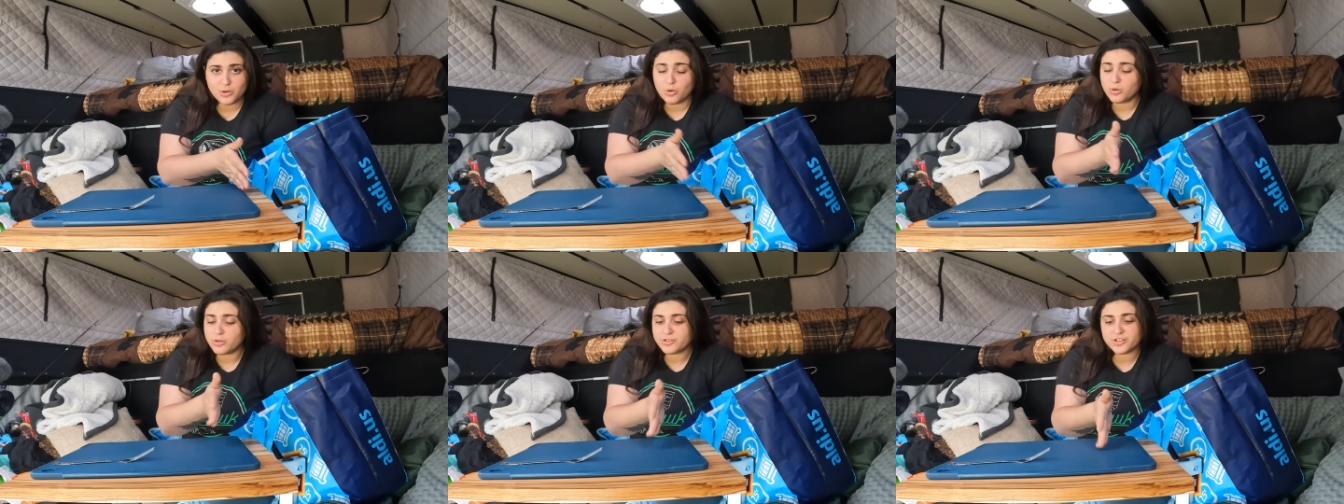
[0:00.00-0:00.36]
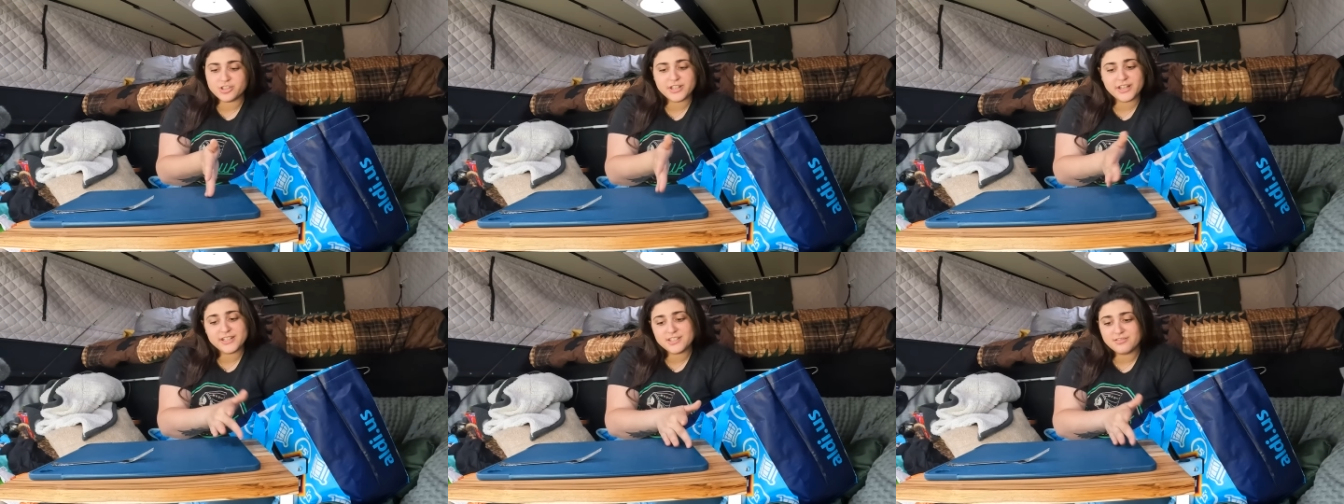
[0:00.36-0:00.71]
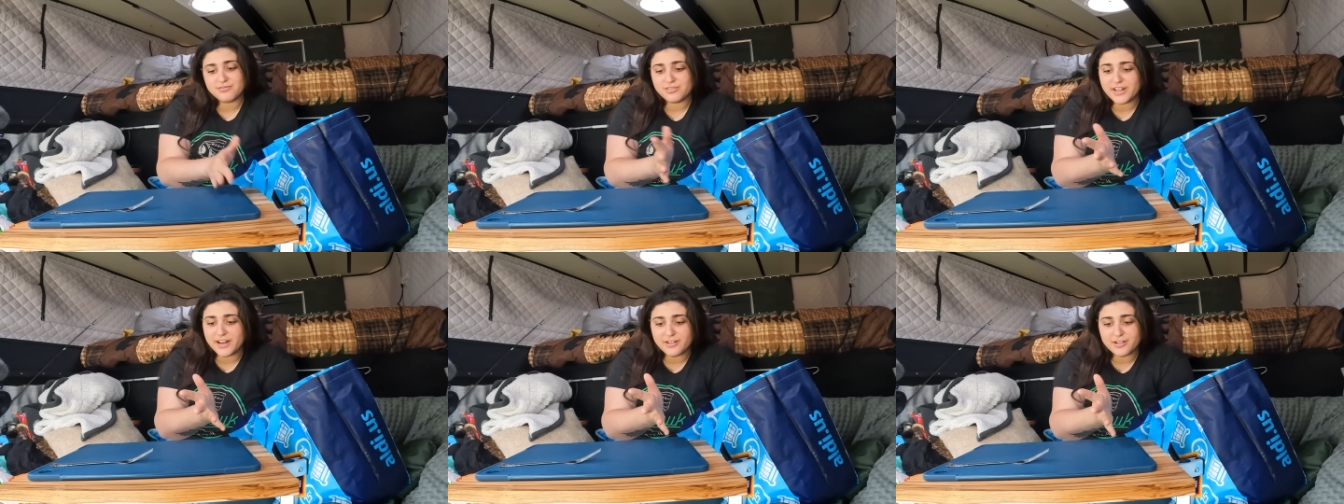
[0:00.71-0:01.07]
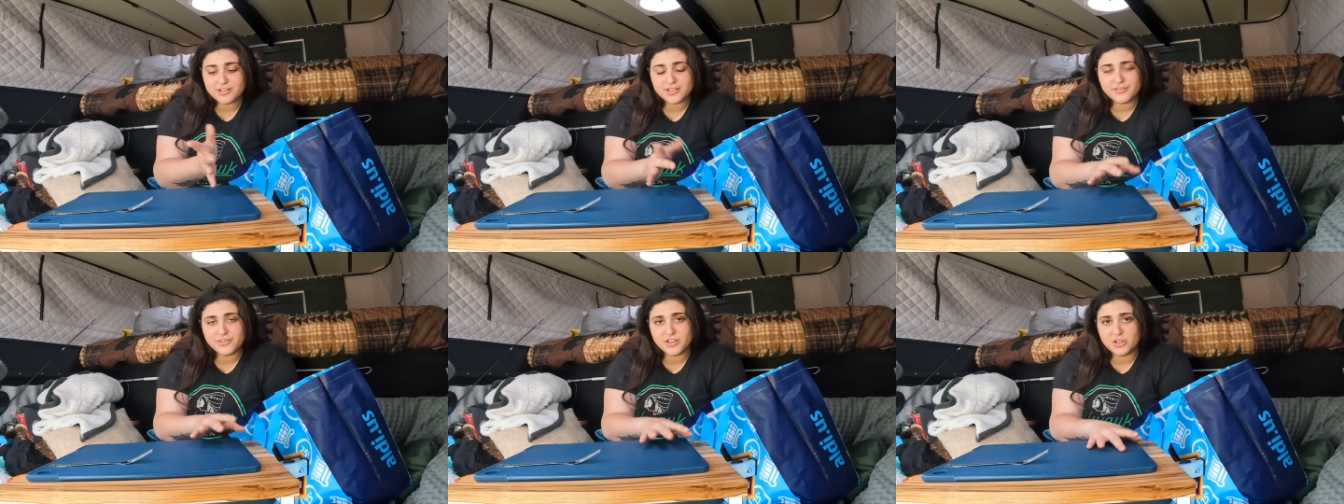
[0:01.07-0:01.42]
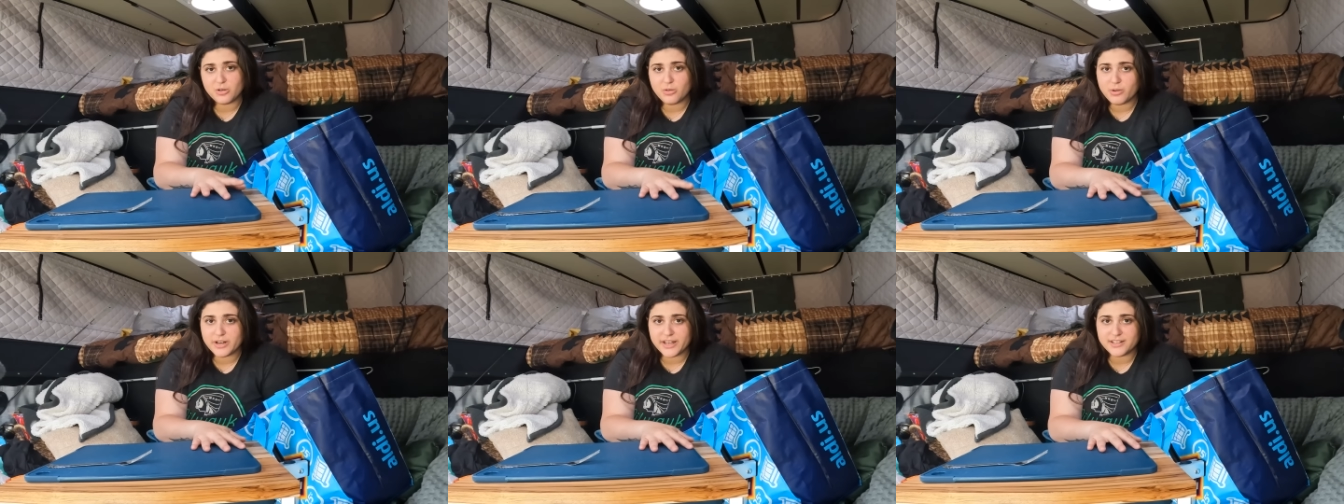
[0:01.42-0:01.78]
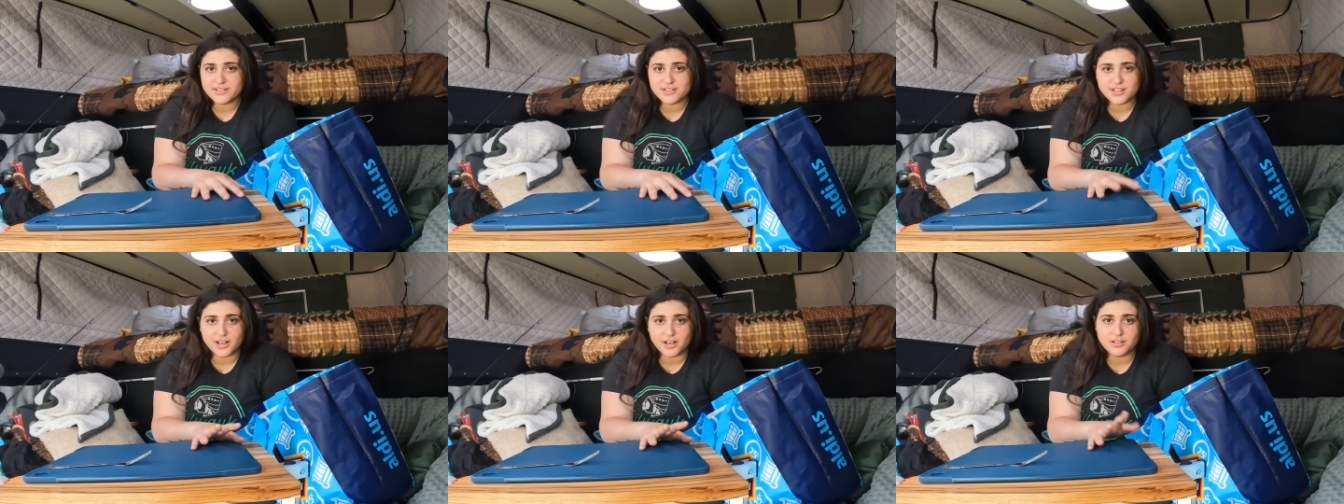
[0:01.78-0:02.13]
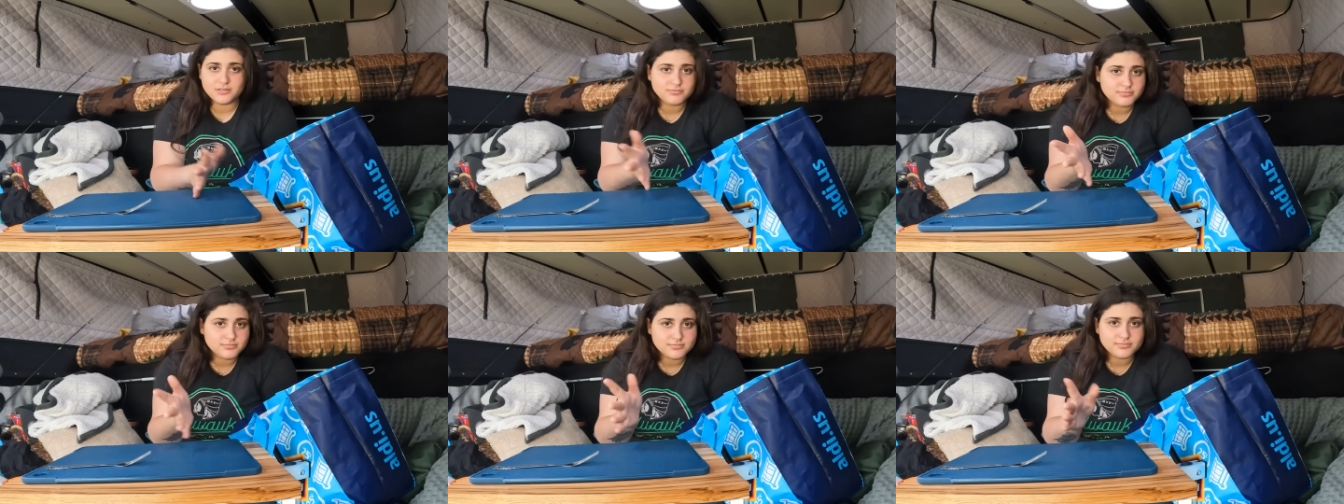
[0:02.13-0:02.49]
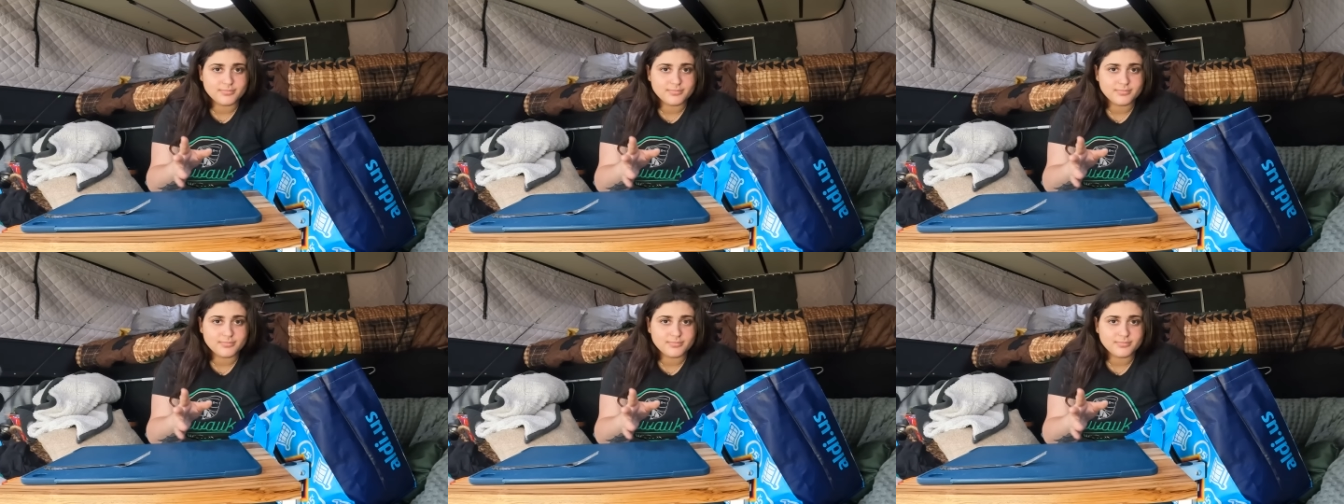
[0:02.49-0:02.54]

Or just eggs and flowers if you don't want to add salt.